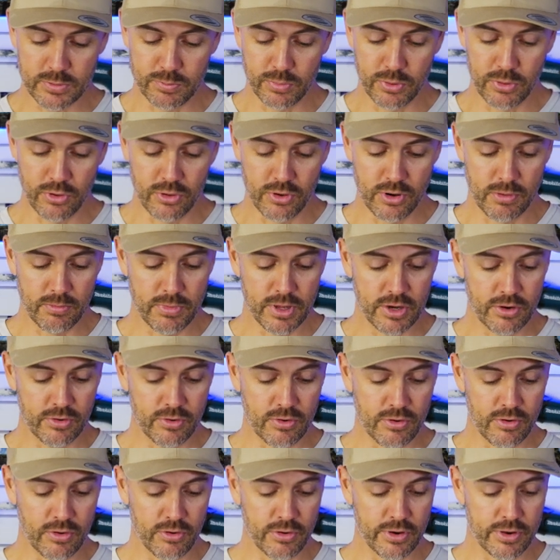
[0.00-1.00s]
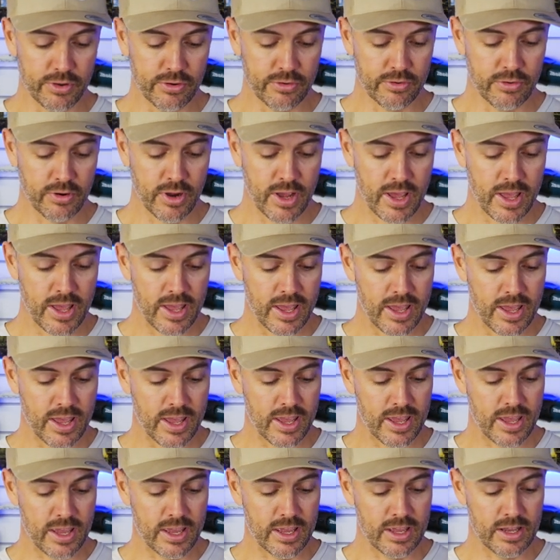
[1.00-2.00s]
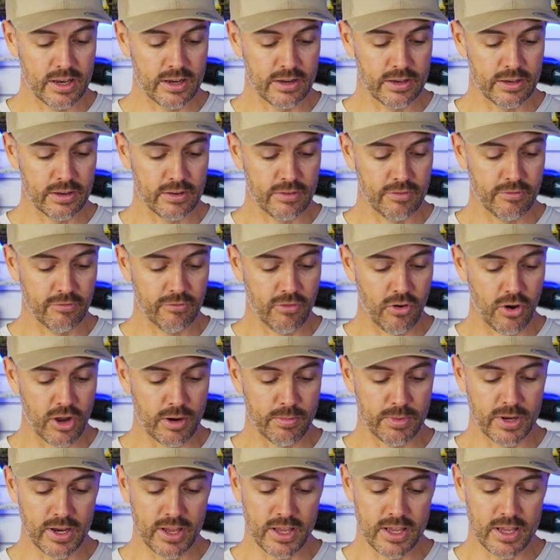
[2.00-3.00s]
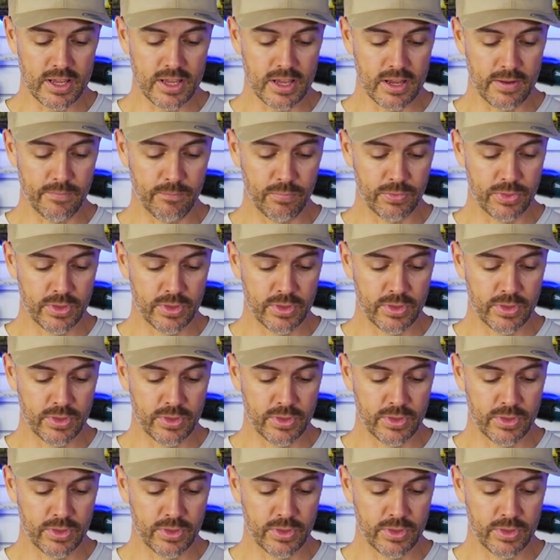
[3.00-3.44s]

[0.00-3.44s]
pure mineral oil and vitamin E.